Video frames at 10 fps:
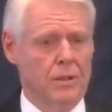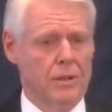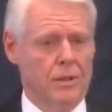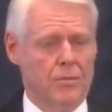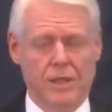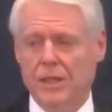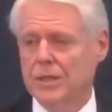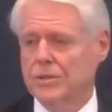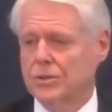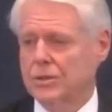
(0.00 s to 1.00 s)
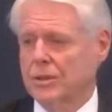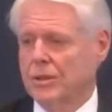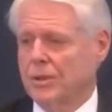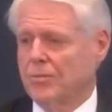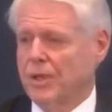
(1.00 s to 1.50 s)
Because
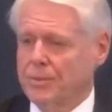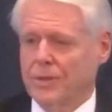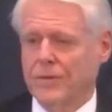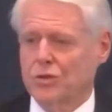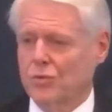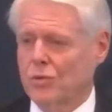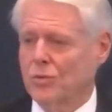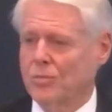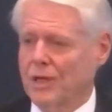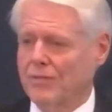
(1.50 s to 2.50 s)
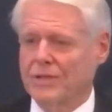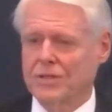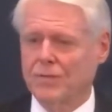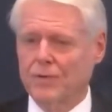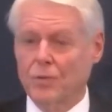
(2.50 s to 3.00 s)
people in this room have a
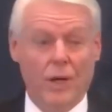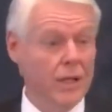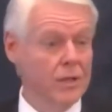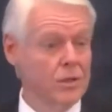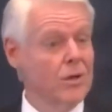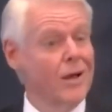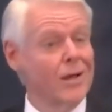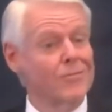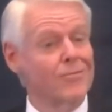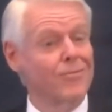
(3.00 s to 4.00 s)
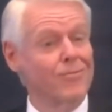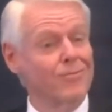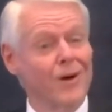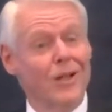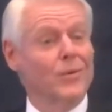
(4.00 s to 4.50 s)
different way, and you're not
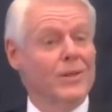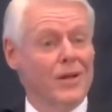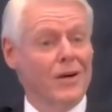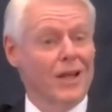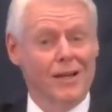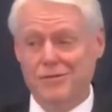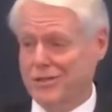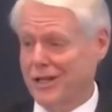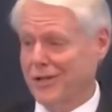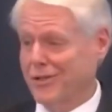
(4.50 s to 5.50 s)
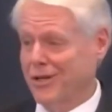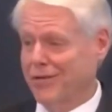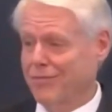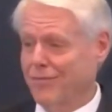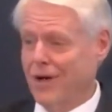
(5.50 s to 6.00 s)
following their lifestyle. You're not
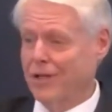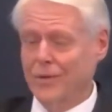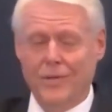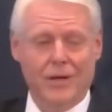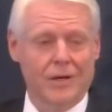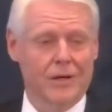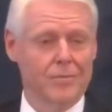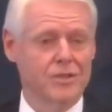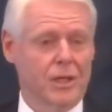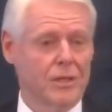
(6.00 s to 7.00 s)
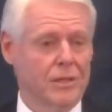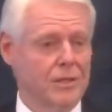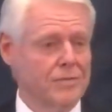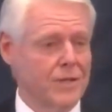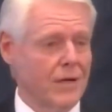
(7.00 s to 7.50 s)
following their objectives,
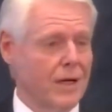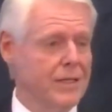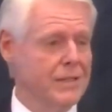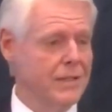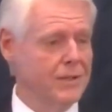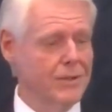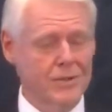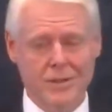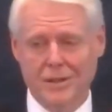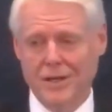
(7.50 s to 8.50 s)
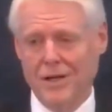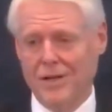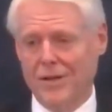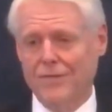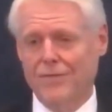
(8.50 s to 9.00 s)
their ideals, their, their
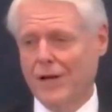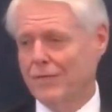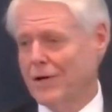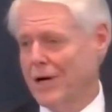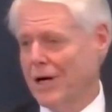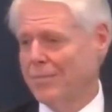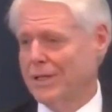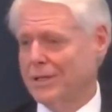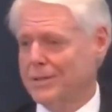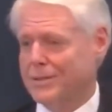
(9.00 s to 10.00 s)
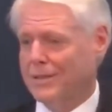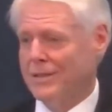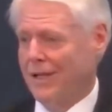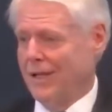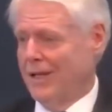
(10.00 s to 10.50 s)
favorite hobbies and,
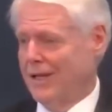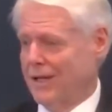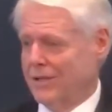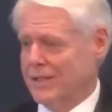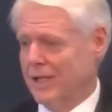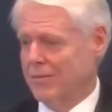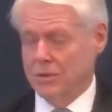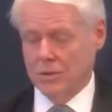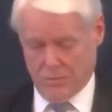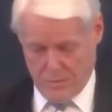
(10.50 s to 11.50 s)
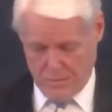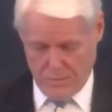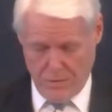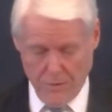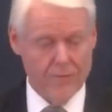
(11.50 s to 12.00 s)
and entertainments. You're
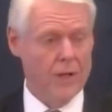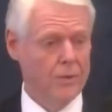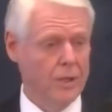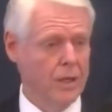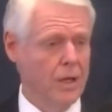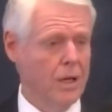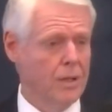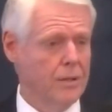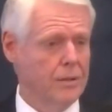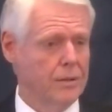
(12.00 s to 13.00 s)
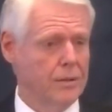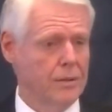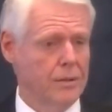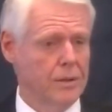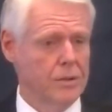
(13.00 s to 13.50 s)
following God.
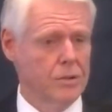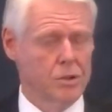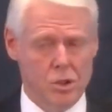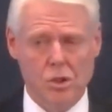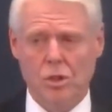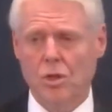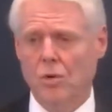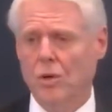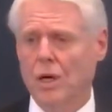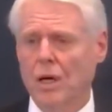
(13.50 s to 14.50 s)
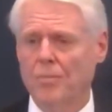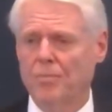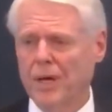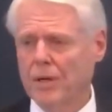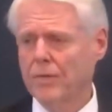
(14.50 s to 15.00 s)
So you should know God better
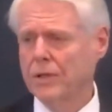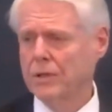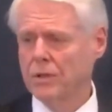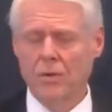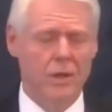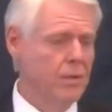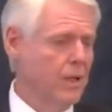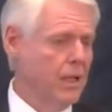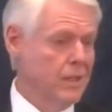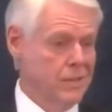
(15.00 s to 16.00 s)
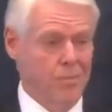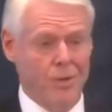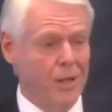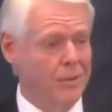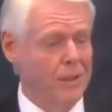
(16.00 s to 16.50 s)
than you know anybody except probably
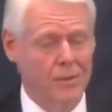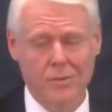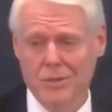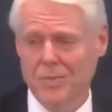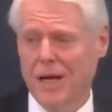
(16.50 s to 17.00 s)
your own spouse.